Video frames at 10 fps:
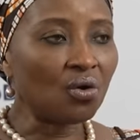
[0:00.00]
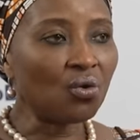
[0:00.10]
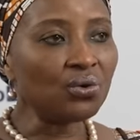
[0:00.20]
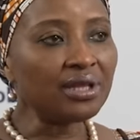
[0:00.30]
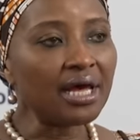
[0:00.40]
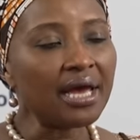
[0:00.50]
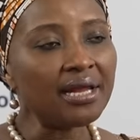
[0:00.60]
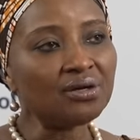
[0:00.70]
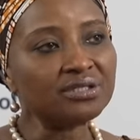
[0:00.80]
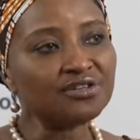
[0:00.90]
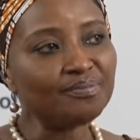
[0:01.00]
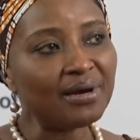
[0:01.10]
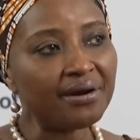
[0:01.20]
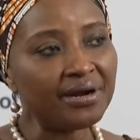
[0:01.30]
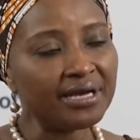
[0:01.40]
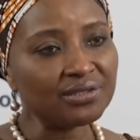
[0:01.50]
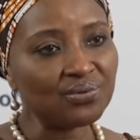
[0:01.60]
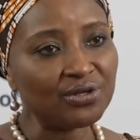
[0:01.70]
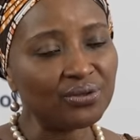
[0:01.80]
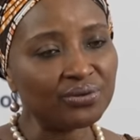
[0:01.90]
Oh, there are lots of barriers
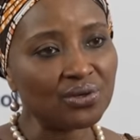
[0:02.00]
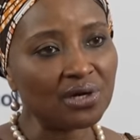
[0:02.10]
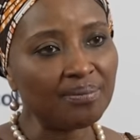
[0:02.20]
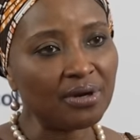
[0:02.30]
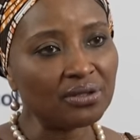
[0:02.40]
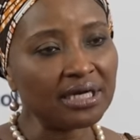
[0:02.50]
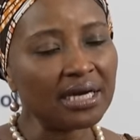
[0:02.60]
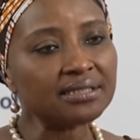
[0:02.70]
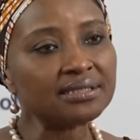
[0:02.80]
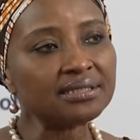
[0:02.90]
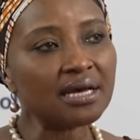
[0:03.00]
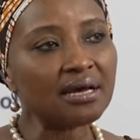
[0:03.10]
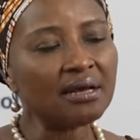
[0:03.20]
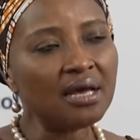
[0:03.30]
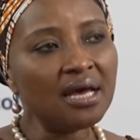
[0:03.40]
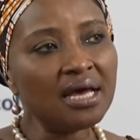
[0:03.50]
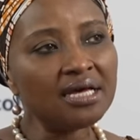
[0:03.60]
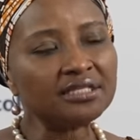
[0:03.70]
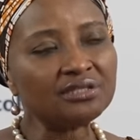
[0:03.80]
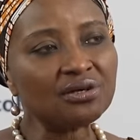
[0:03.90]
when you talk about cancer.
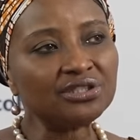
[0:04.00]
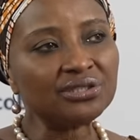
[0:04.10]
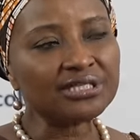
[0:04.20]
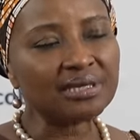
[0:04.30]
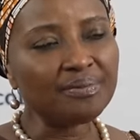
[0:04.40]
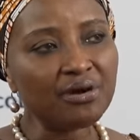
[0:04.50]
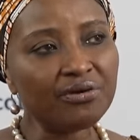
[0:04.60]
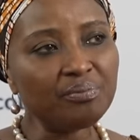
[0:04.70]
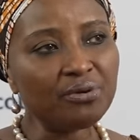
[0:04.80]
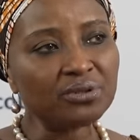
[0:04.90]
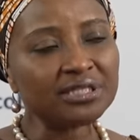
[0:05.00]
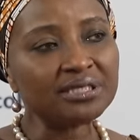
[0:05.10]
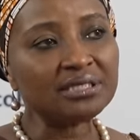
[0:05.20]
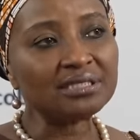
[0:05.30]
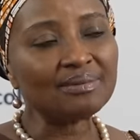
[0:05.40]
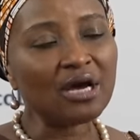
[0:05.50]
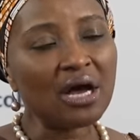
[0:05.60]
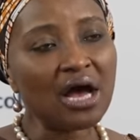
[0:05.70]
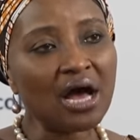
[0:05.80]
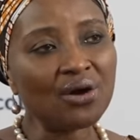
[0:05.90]
It's not just about reporting, it's about
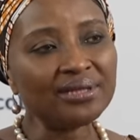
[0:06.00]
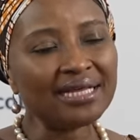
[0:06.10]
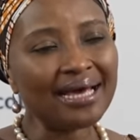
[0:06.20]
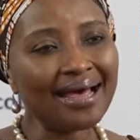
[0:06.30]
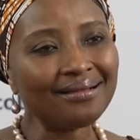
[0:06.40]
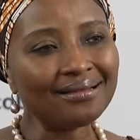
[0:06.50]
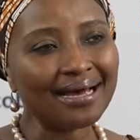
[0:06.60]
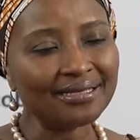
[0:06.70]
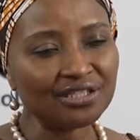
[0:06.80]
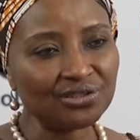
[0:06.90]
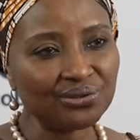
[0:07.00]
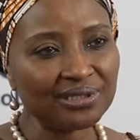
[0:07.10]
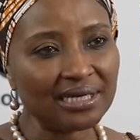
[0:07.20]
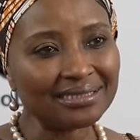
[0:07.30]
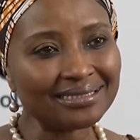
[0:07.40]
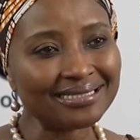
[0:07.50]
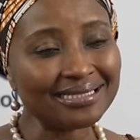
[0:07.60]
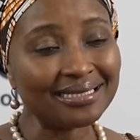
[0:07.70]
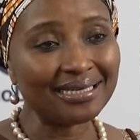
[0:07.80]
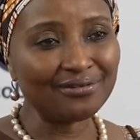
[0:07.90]
how the health attitude and
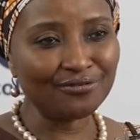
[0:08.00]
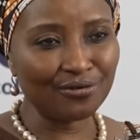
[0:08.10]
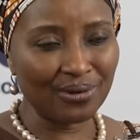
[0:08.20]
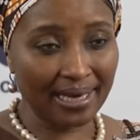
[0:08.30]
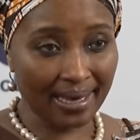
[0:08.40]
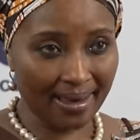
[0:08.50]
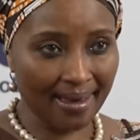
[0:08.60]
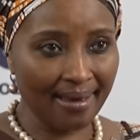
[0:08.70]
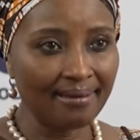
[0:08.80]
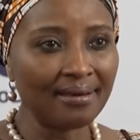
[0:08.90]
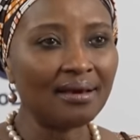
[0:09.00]
seeking for care.